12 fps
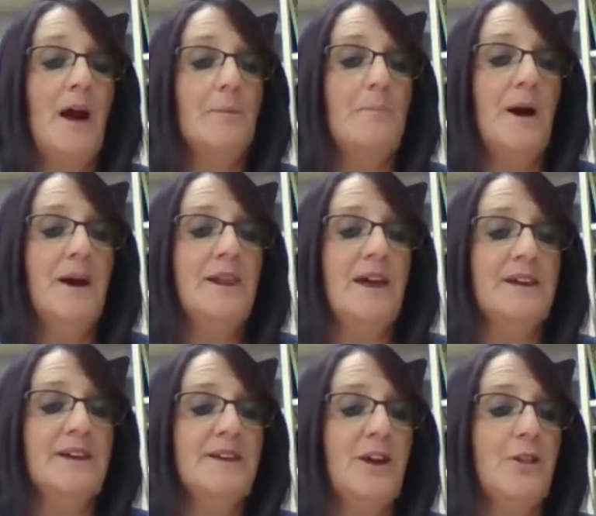I bet I
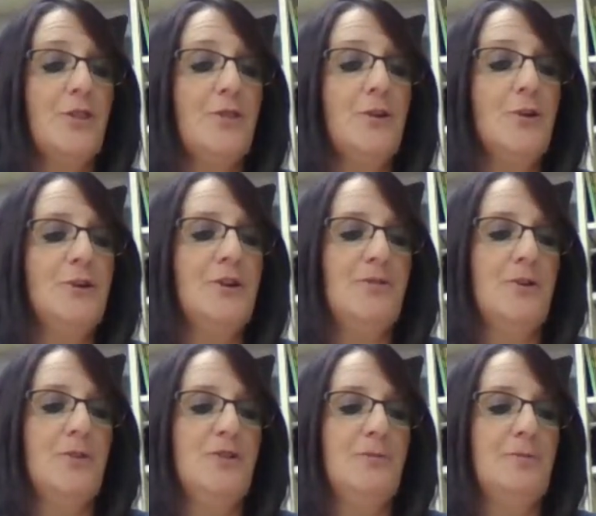can get 30
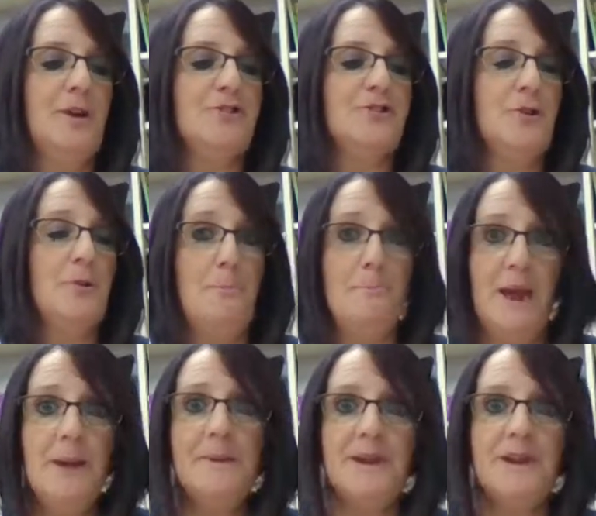for this picture,
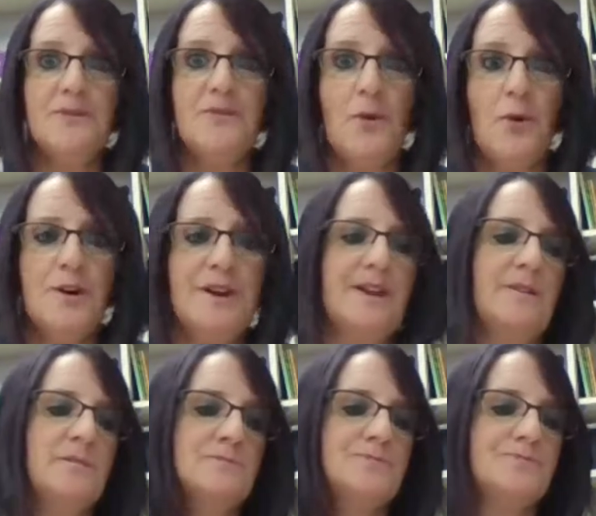maybe even 40.